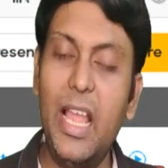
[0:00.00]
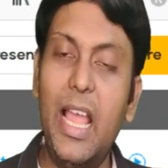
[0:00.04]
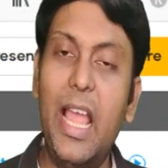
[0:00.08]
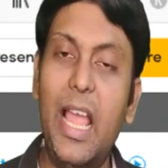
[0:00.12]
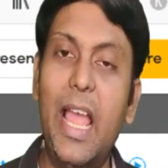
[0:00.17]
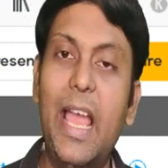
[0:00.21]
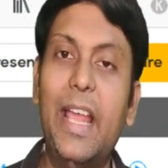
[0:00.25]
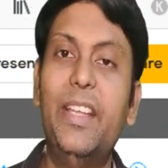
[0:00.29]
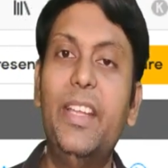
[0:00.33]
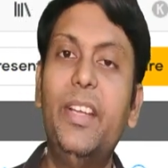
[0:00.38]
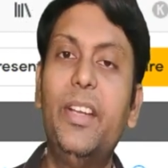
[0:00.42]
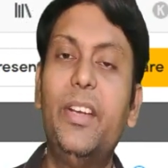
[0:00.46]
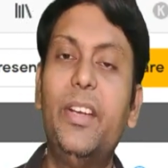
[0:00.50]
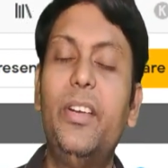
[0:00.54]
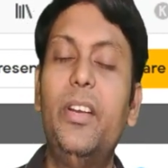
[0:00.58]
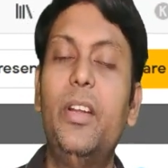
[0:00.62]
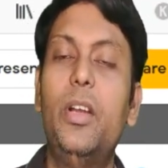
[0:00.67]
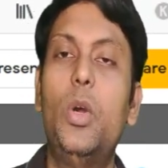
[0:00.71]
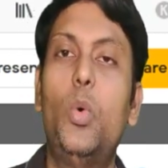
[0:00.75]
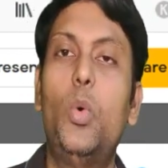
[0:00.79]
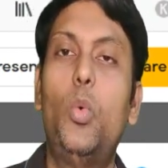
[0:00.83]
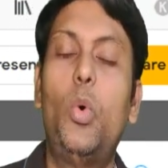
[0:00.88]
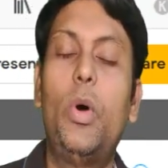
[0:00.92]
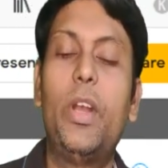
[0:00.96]
and here
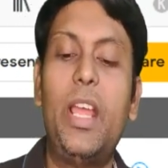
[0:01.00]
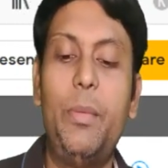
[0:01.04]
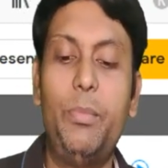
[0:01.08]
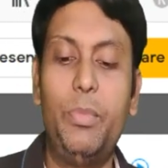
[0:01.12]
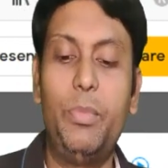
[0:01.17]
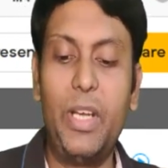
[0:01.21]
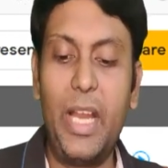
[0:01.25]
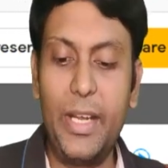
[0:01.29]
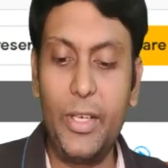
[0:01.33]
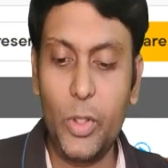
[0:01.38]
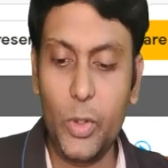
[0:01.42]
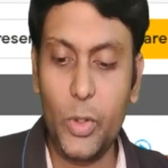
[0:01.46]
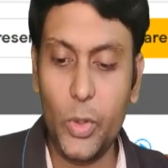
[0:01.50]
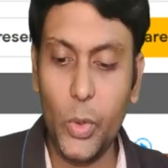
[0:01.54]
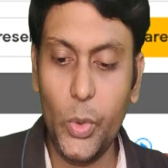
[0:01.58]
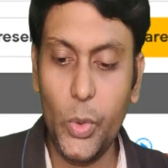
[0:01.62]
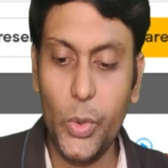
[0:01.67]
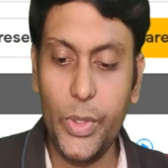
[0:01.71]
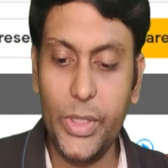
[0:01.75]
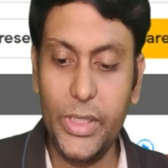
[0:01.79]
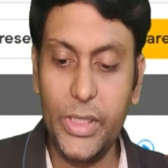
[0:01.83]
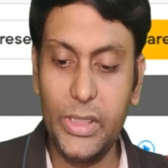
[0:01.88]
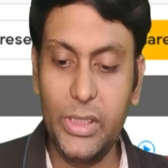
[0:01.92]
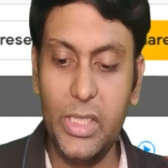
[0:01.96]
what I'm trying to do
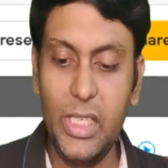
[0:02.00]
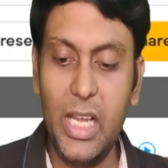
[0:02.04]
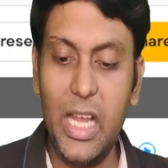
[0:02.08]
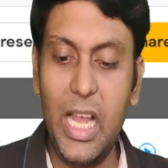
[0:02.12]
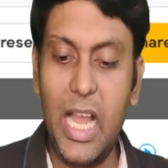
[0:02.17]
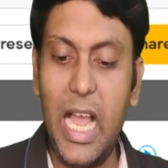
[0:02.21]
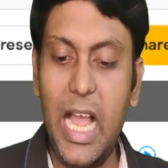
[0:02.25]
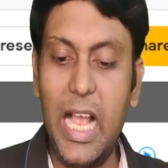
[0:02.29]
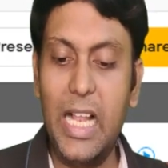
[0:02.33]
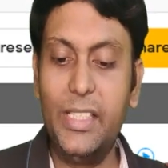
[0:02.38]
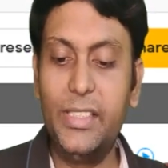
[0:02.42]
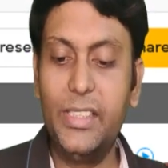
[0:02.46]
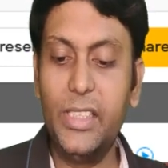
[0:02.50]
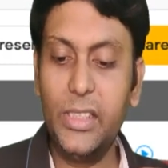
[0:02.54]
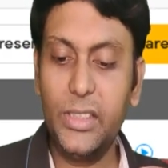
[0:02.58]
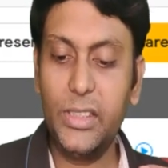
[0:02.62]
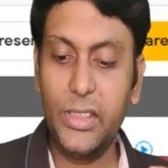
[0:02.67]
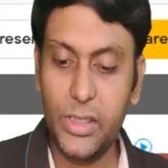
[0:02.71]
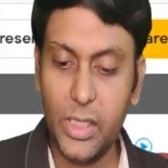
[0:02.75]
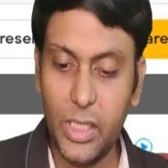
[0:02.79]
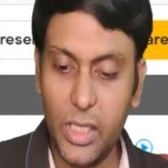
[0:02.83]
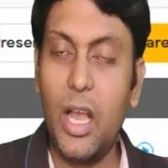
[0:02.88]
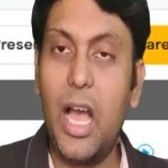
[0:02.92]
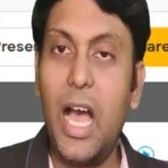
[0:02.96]
is I'll
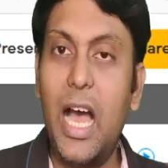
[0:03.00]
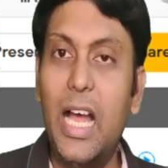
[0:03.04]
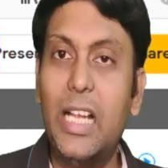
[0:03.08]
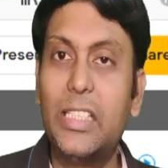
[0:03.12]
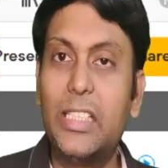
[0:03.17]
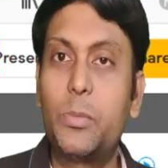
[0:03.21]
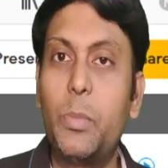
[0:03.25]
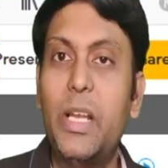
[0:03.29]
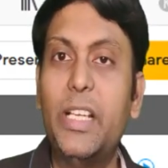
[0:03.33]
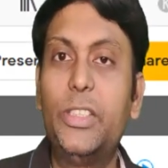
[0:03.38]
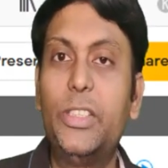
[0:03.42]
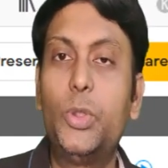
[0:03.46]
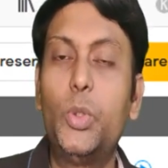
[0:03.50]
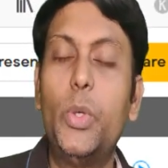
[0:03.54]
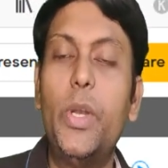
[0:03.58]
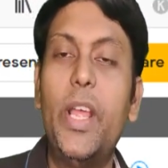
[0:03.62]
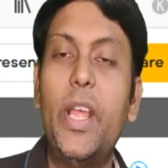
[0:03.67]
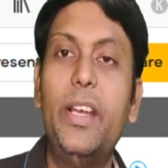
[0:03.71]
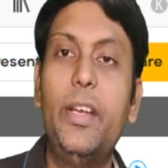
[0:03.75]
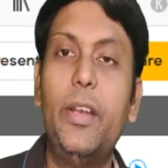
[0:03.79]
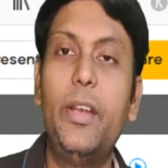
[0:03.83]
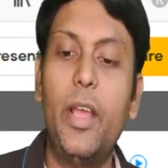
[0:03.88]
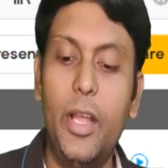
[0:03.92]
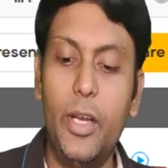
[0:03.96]
just ask my
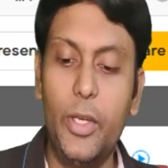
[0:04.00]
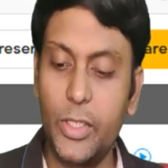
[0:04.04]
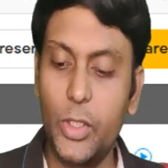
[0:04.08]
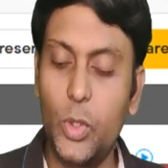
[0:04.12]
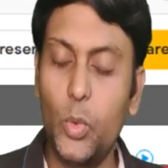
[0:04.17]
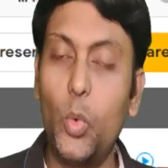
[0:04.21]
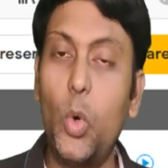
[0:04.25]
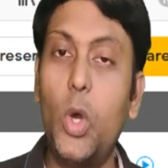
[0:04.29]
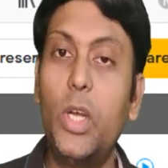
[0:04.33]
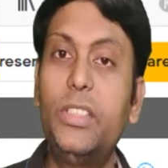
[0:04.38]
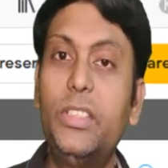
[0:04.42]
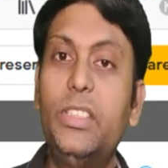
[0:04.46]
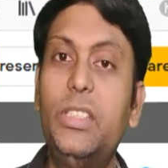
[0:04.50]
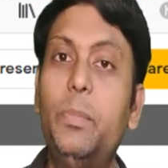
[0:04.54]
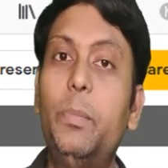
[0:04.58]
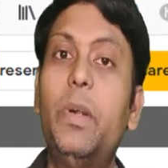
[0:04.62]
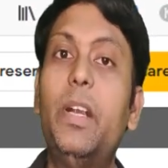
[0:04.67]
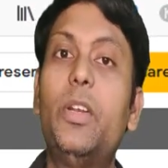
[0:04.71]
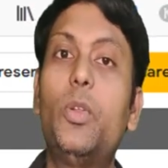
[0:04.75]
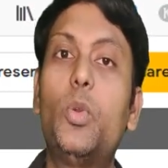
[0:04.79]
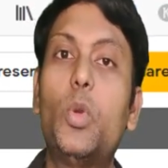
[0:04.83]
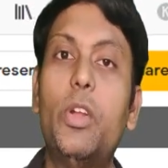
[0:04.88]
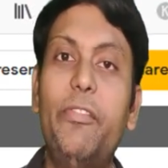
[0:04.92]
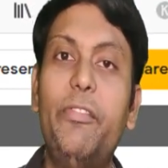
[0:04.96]
student to watch a
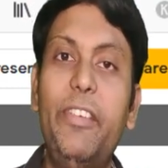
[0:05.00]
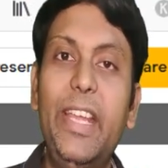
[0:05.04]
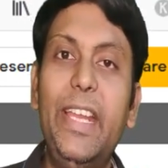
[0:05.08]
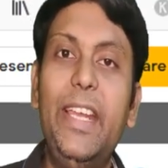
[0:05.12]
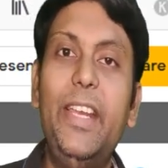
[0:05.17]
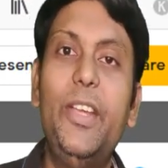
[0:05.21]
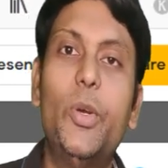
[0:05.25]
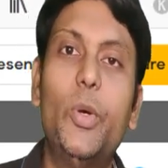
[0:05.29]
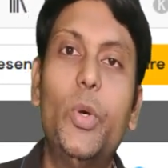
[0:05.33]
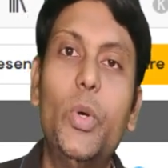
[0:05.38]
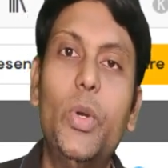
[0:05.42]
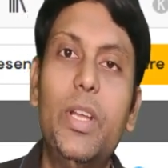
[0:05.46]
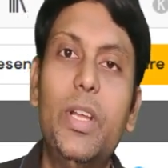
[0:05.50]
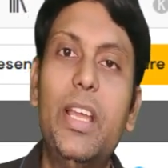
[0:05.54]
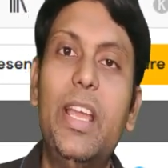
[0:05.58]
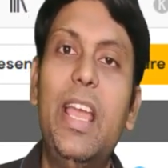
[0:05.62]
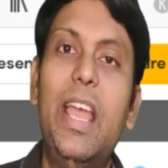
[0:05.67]
particular video,